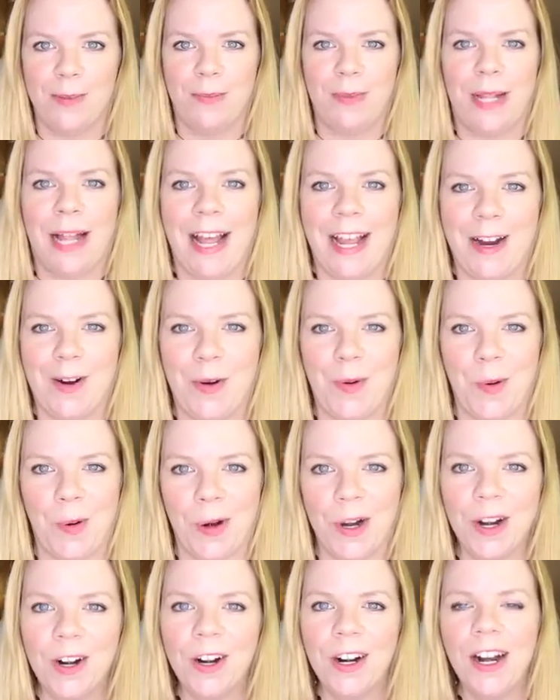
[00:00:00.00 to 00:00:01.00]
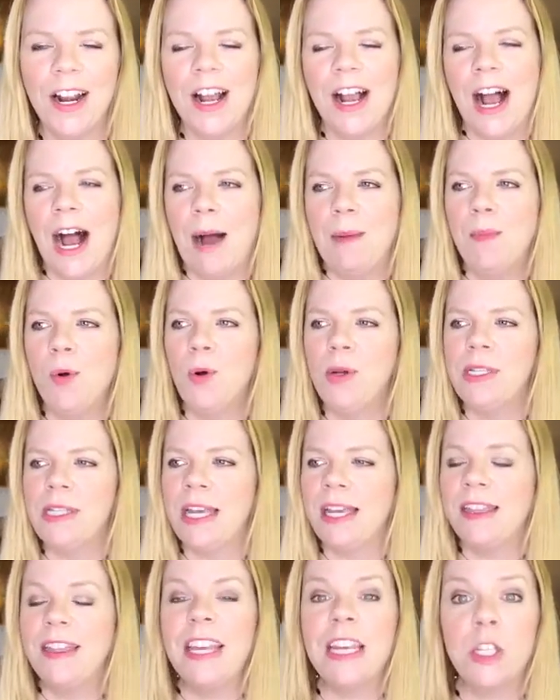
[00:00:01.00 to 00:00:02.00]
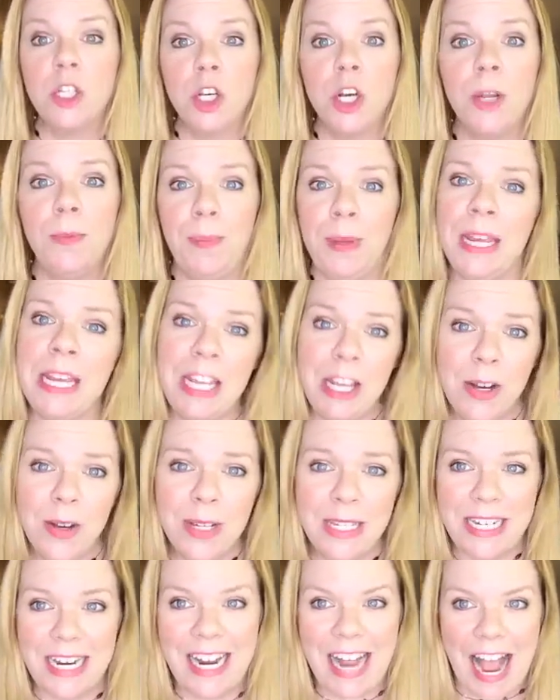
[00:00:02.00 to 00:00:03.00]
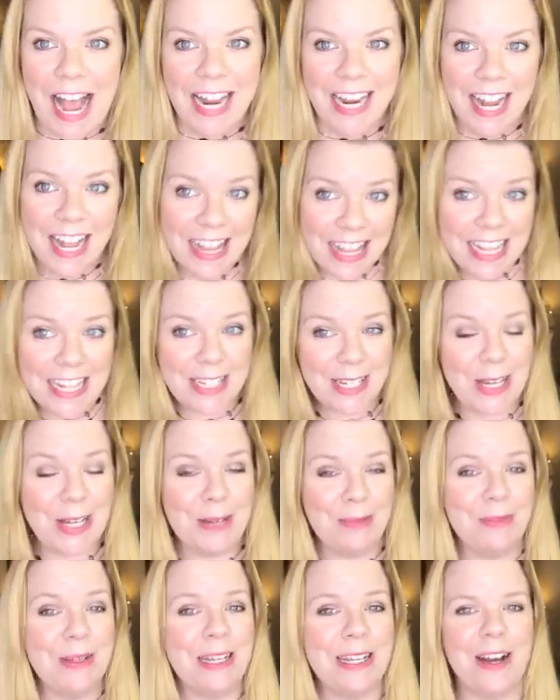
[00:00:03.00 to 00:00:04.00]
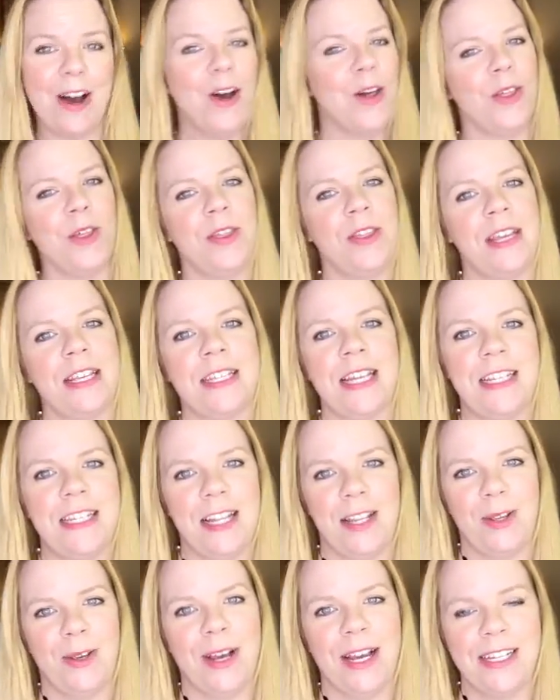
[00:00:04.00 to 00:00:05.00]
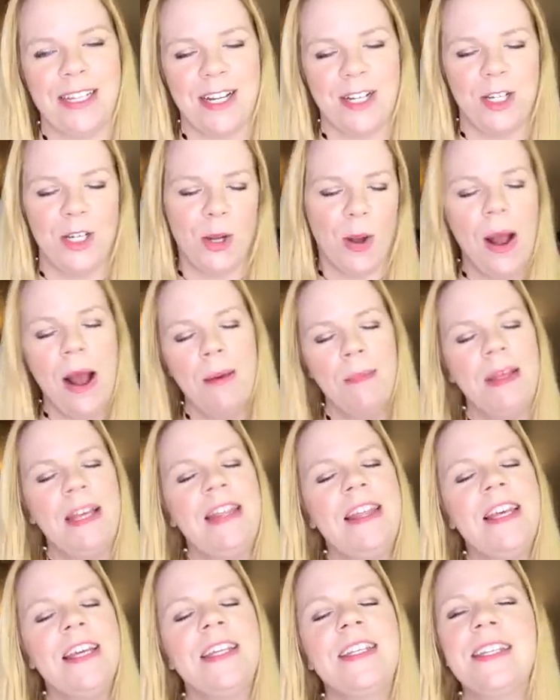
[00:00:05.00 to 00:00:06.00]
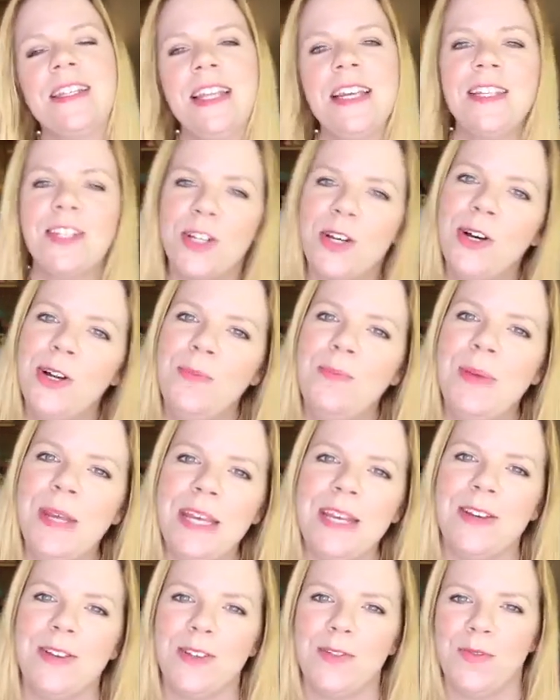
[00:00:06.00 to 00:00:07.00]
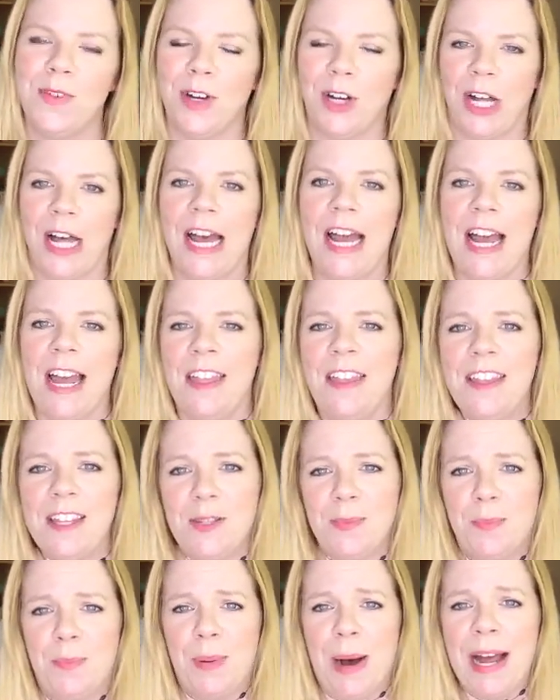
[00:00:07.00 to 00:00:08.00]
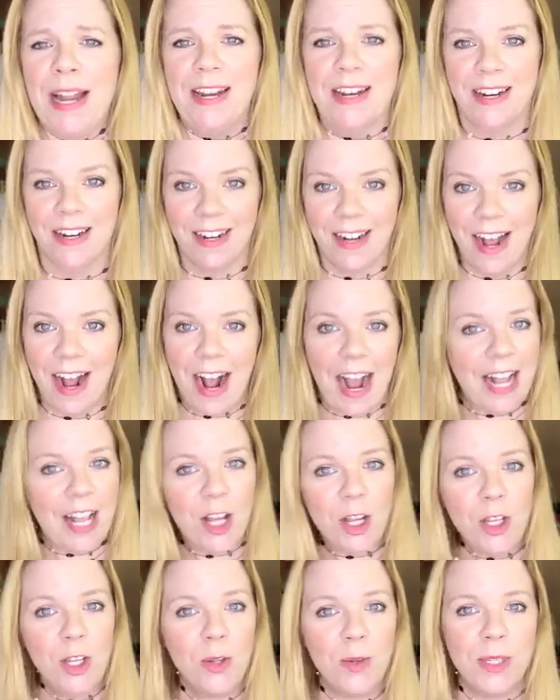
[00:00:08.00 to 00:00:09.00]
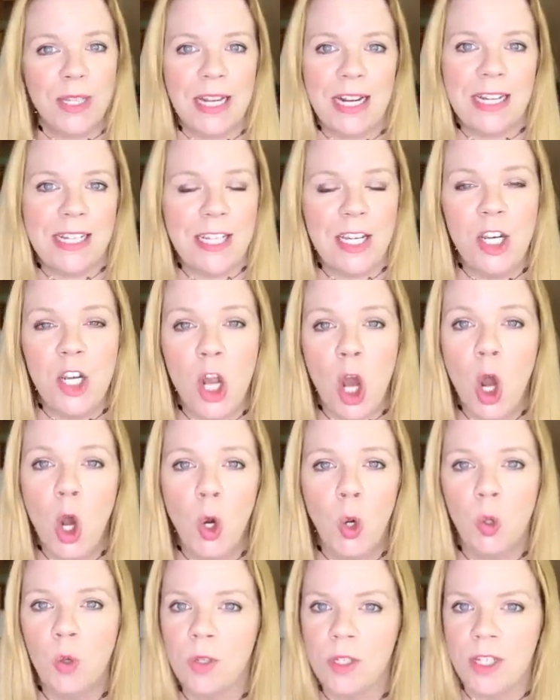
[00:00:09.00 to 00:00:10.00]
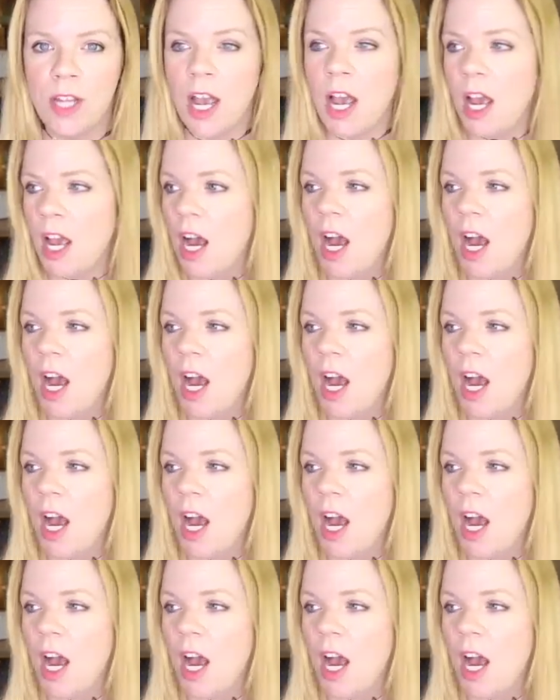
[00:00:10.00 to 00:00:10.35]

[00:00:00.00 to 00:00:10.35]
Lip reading: supply hoarder. I'm always like, this could be used again. This could be all the things I tell you guys not to do. I'm like, this could be useful. This button, I could use it as a nose